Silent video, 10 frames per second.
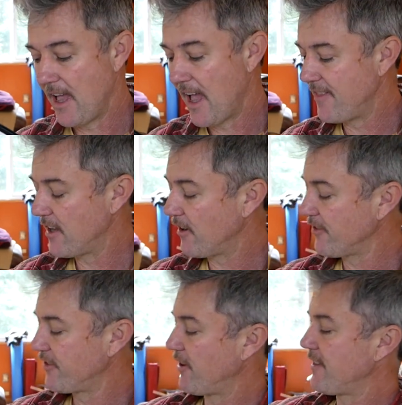And then
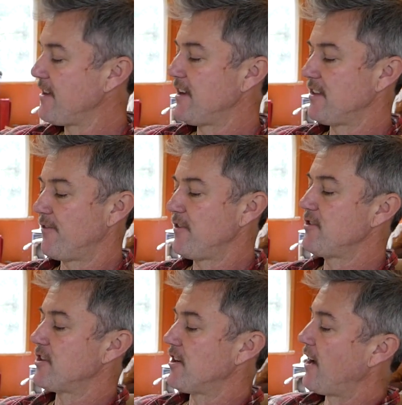also, I think in the
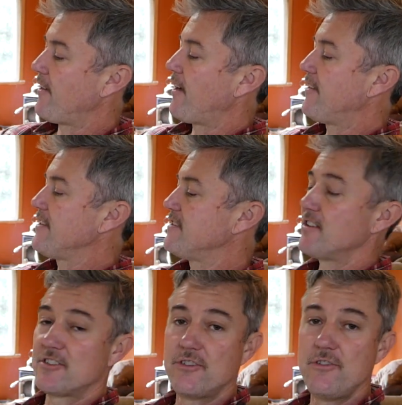future, this is
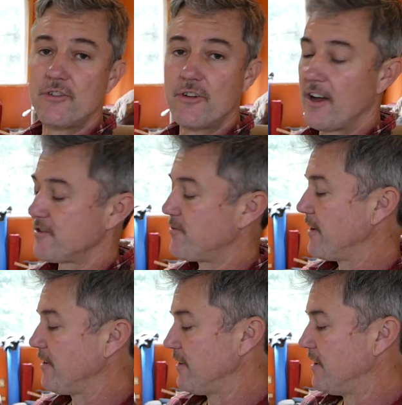a 2-cross
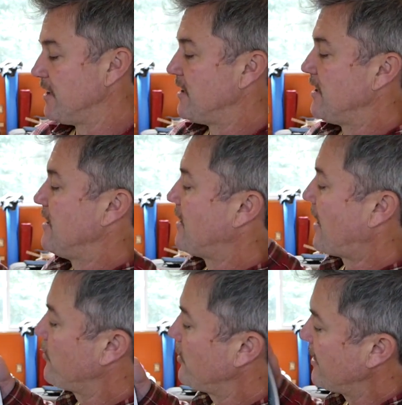wheel. I
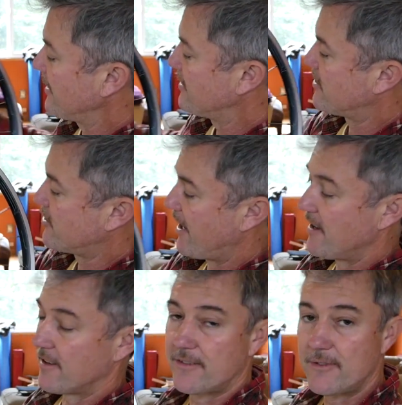would like to try
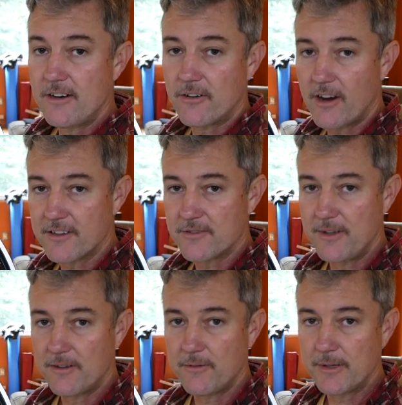a 3-cross
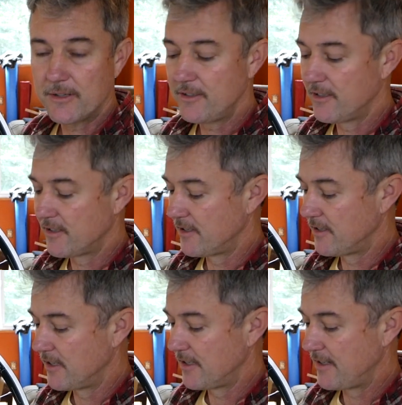wheel build
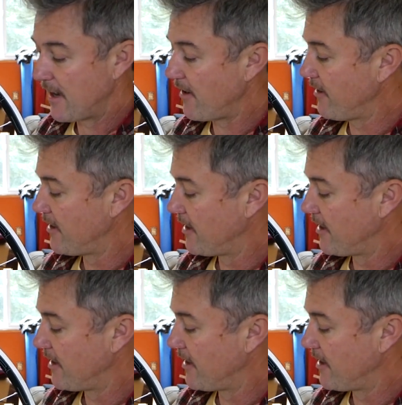now.